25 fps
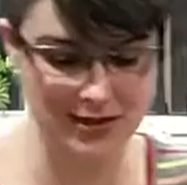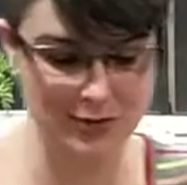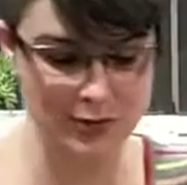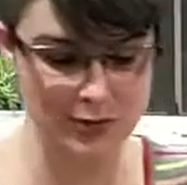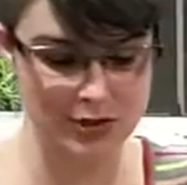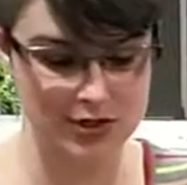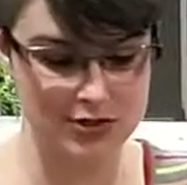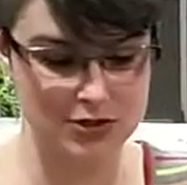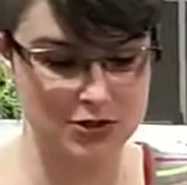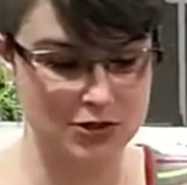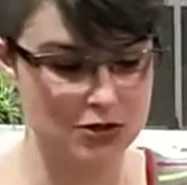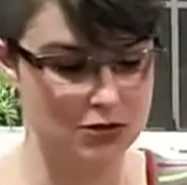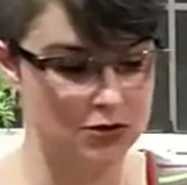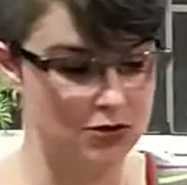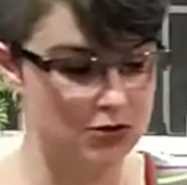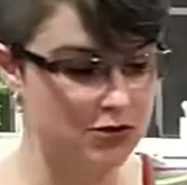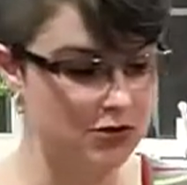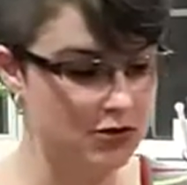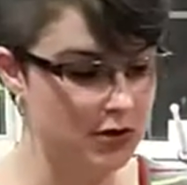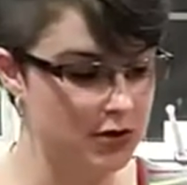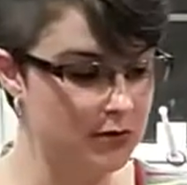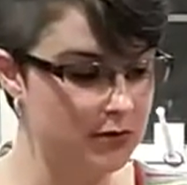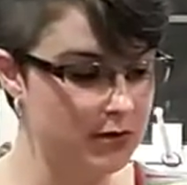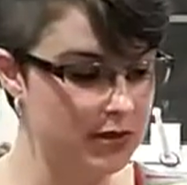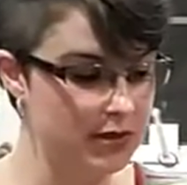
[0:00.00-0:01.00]
I wanted to show
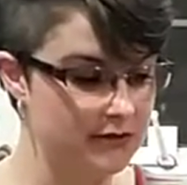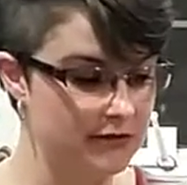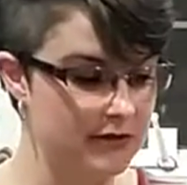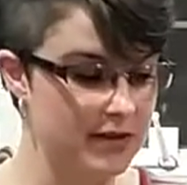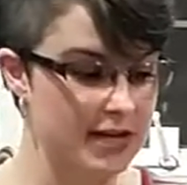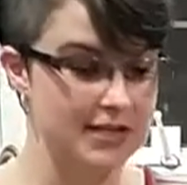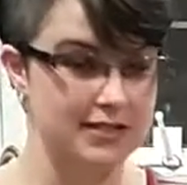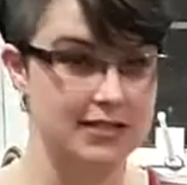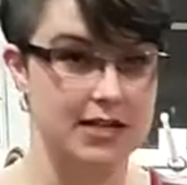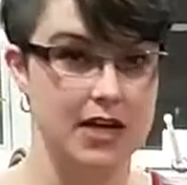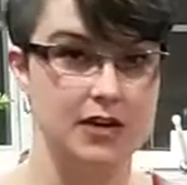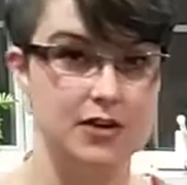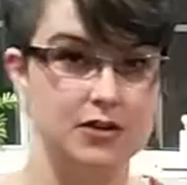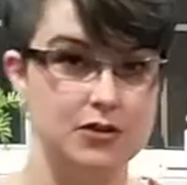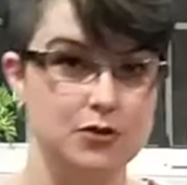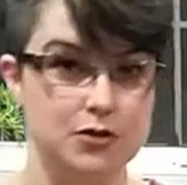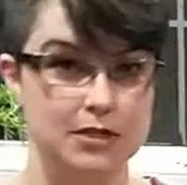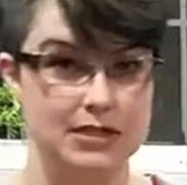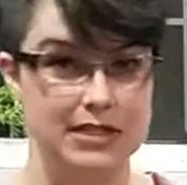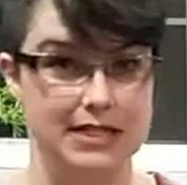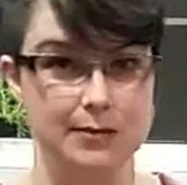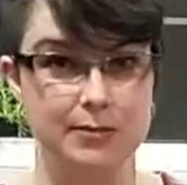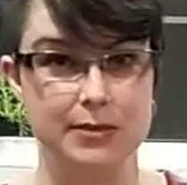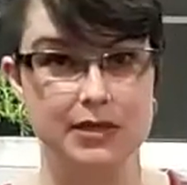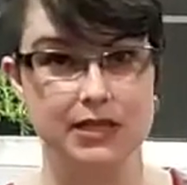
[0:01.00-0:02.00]
you really fast how to do a
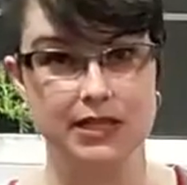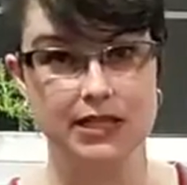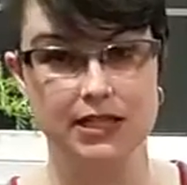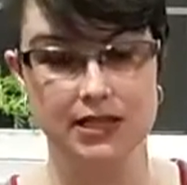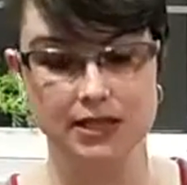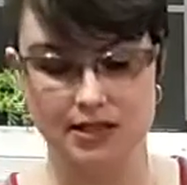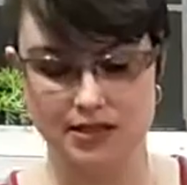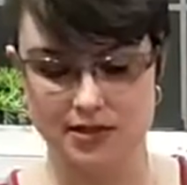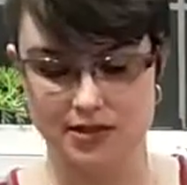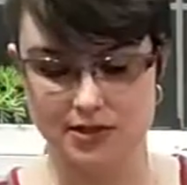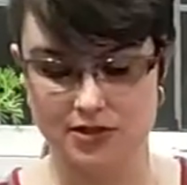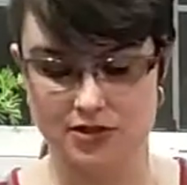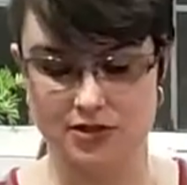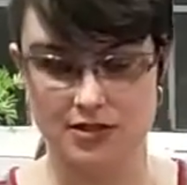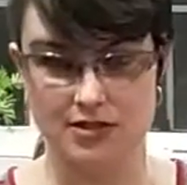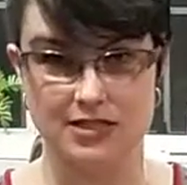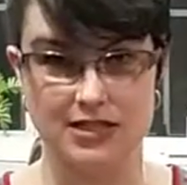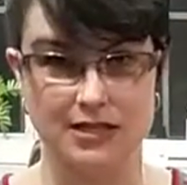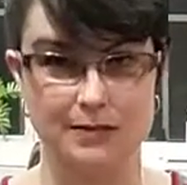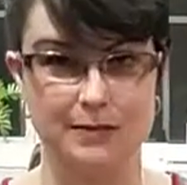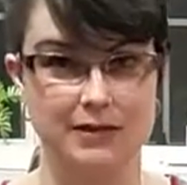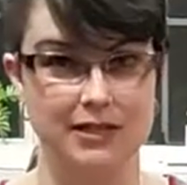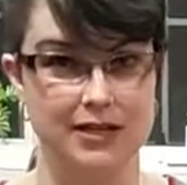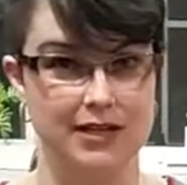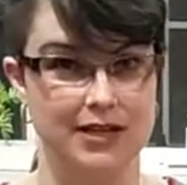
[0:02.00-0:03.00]
deep clean. This is just
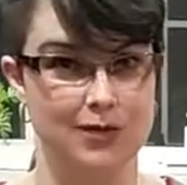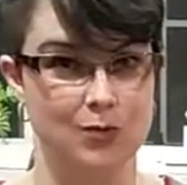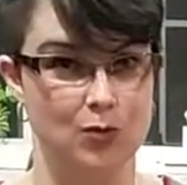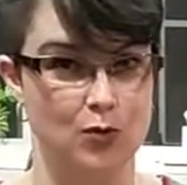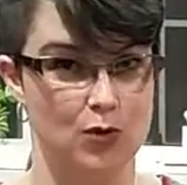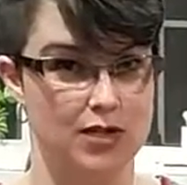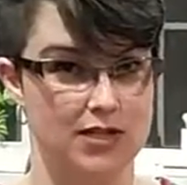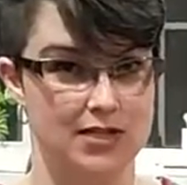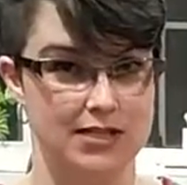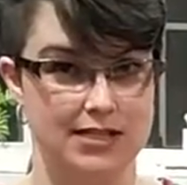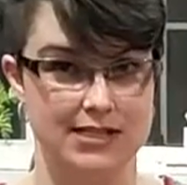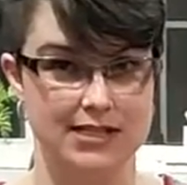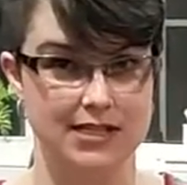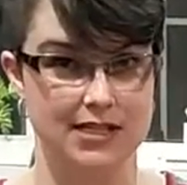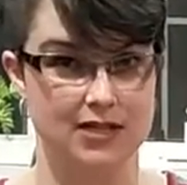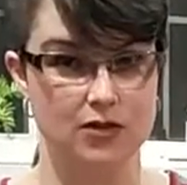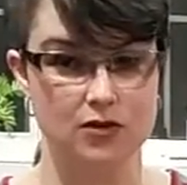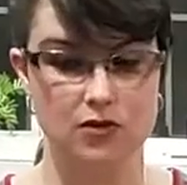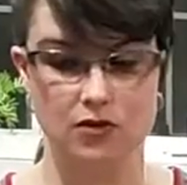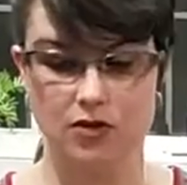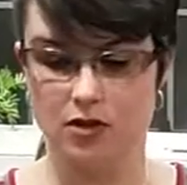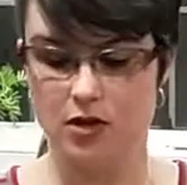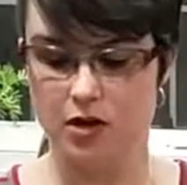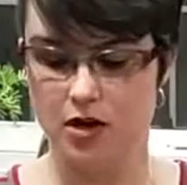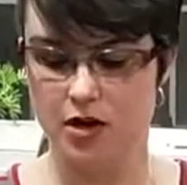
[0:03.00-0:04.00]
deep cleaning one
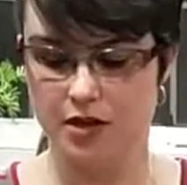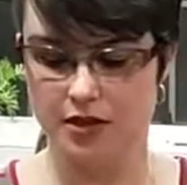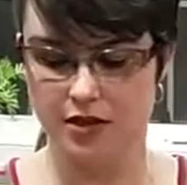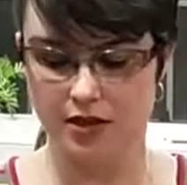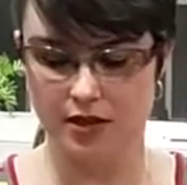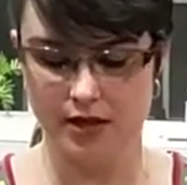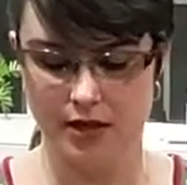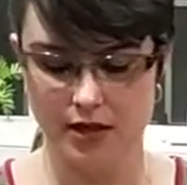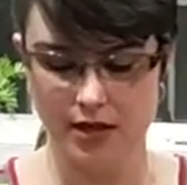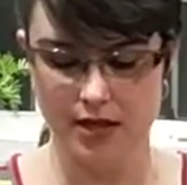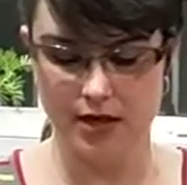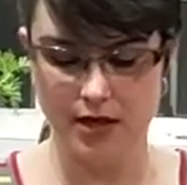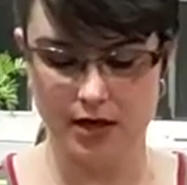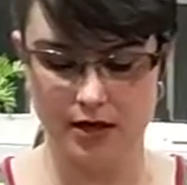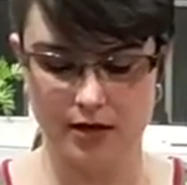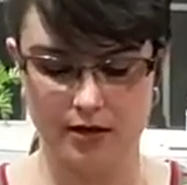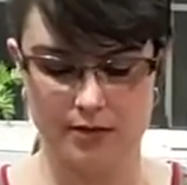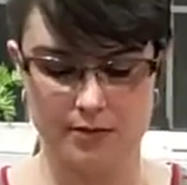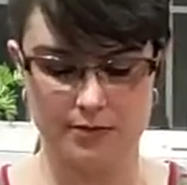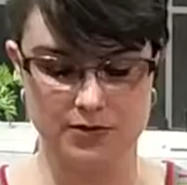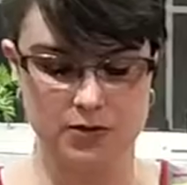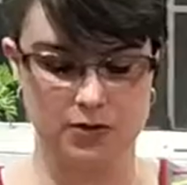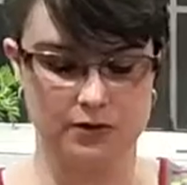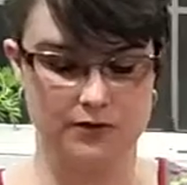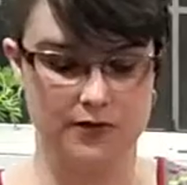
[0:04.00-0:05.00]
single cloth.
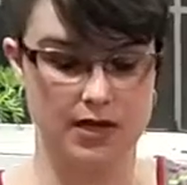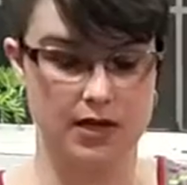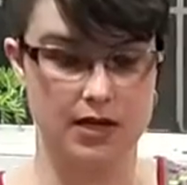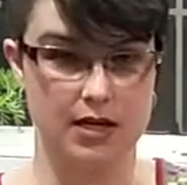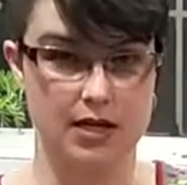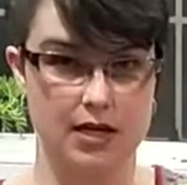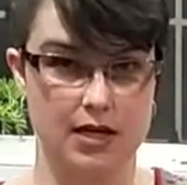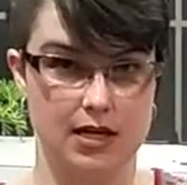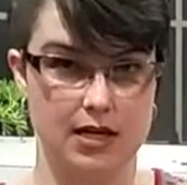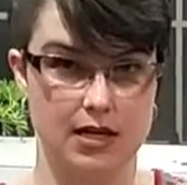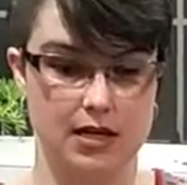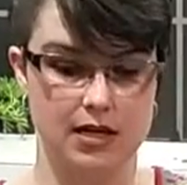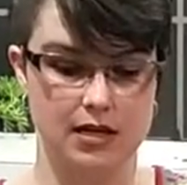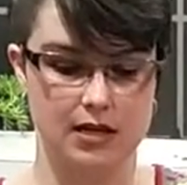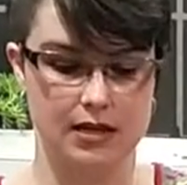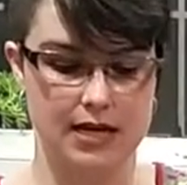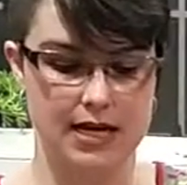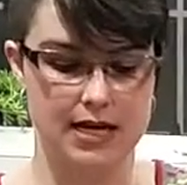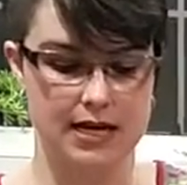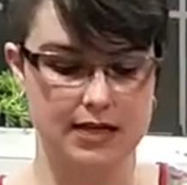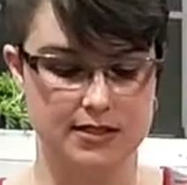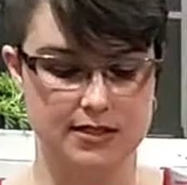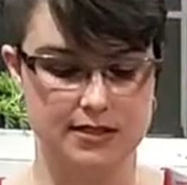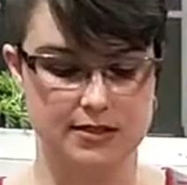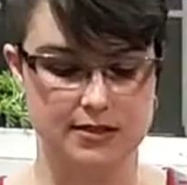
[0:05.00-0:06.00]
So I've got a
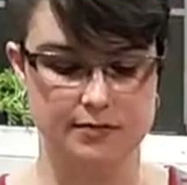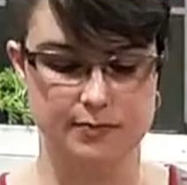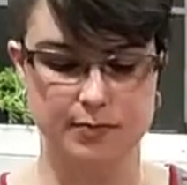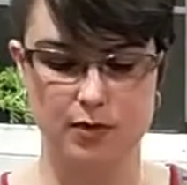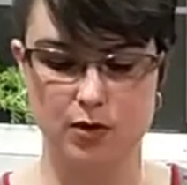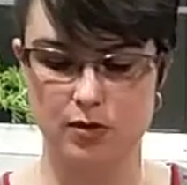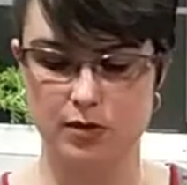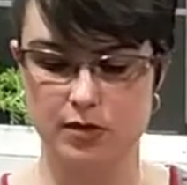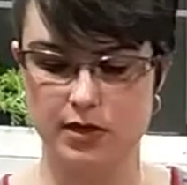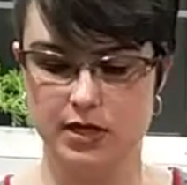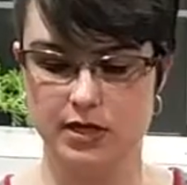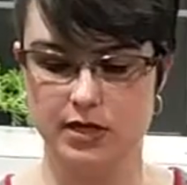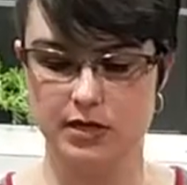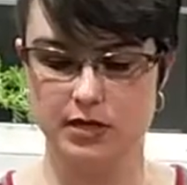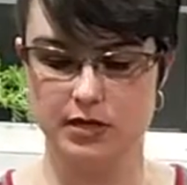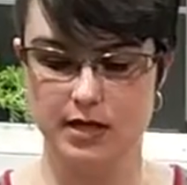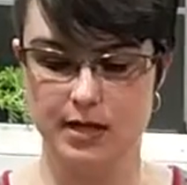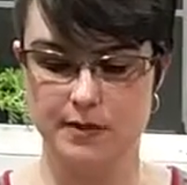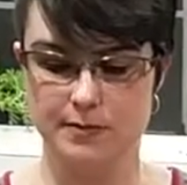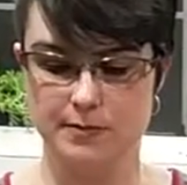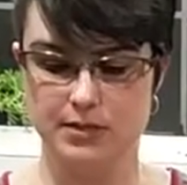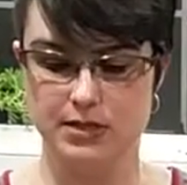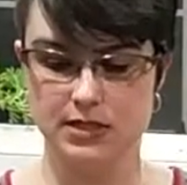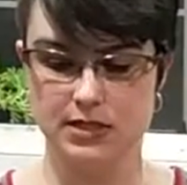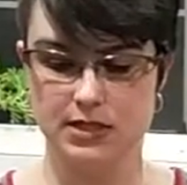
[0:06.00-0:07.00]
glass bowl here
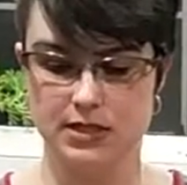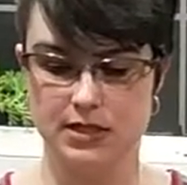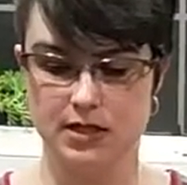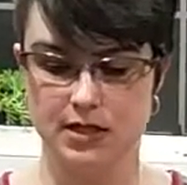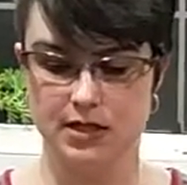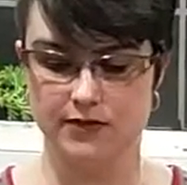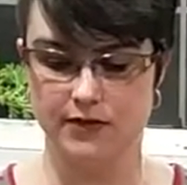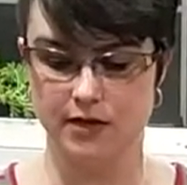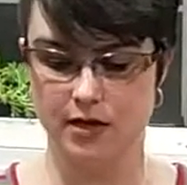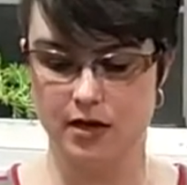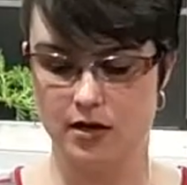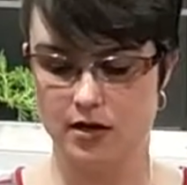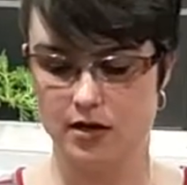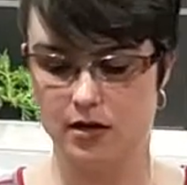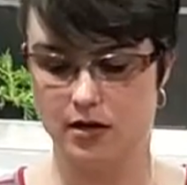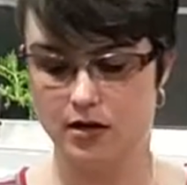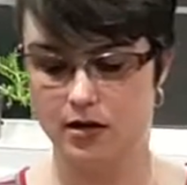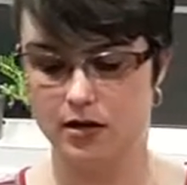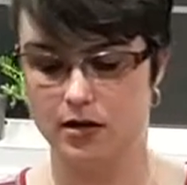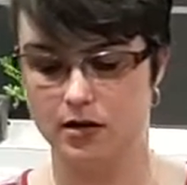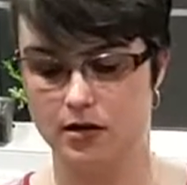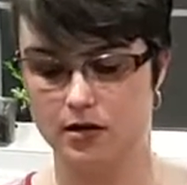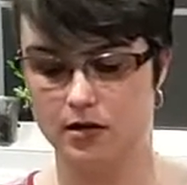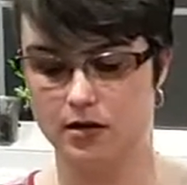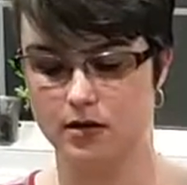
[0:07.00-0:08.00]
empty. I've got
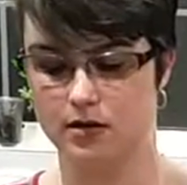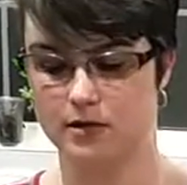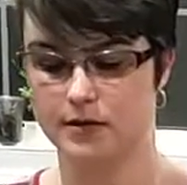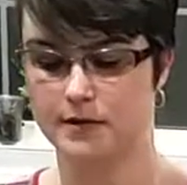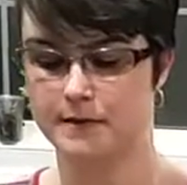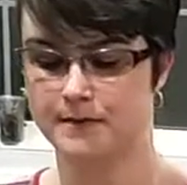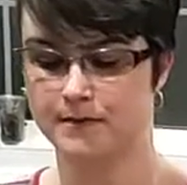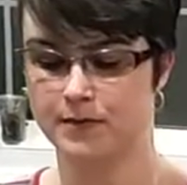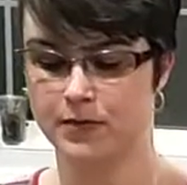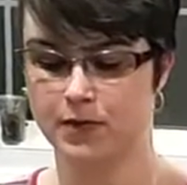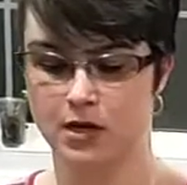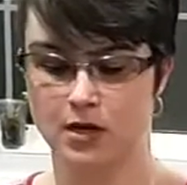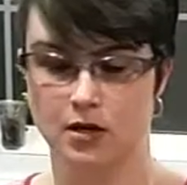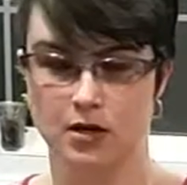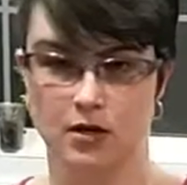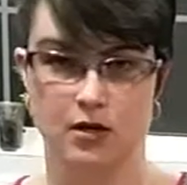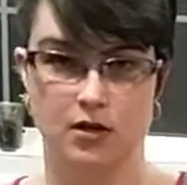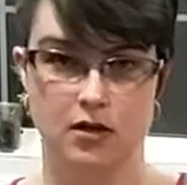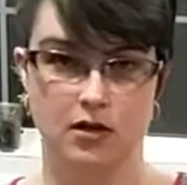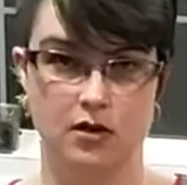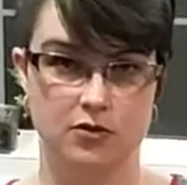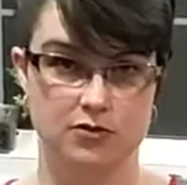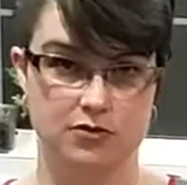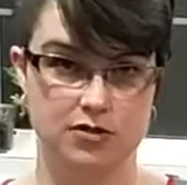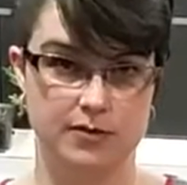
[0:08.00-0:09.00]
our
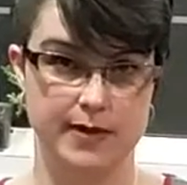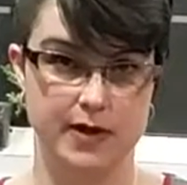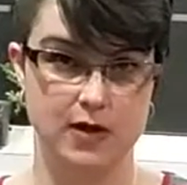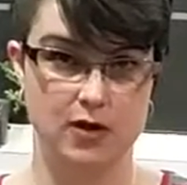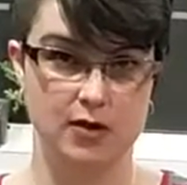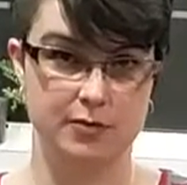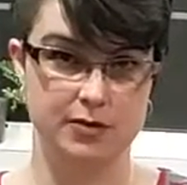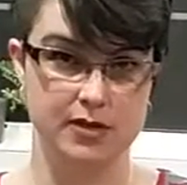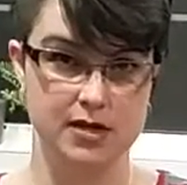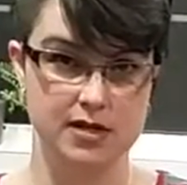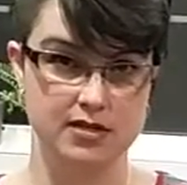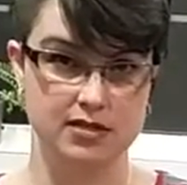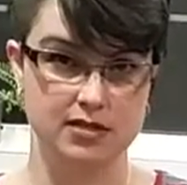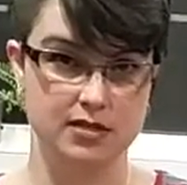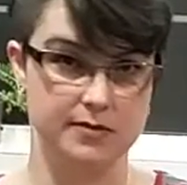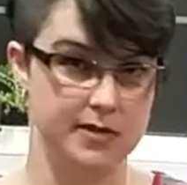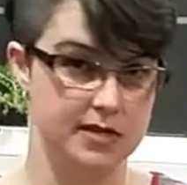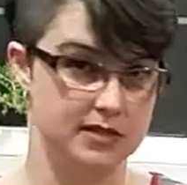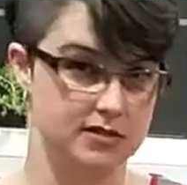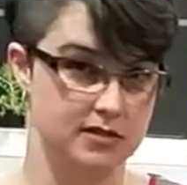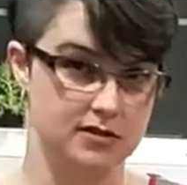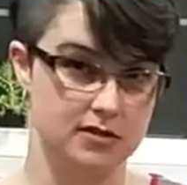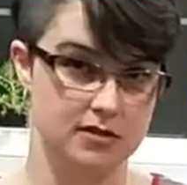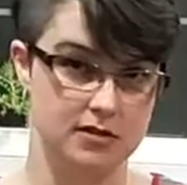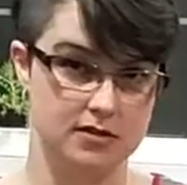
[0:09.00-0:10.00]
Ultra Power Plus, the
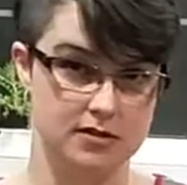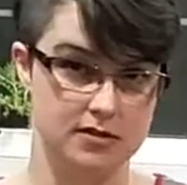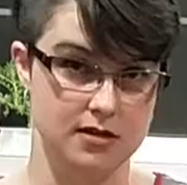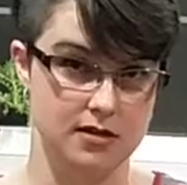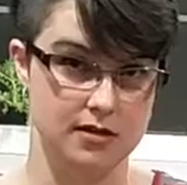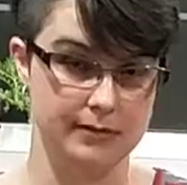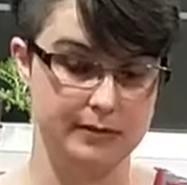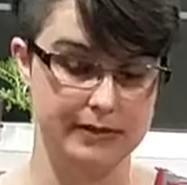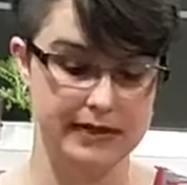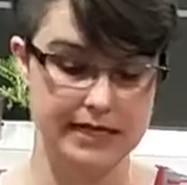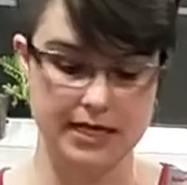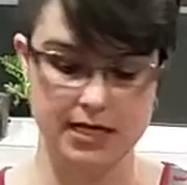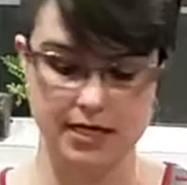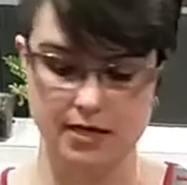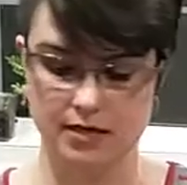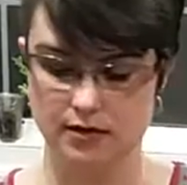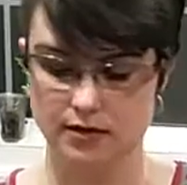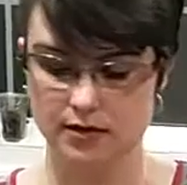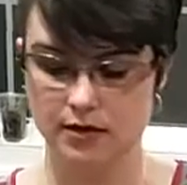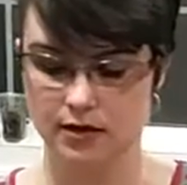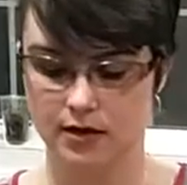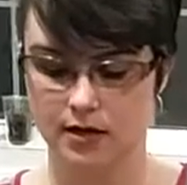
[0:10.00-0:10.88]
best detergent on the planet.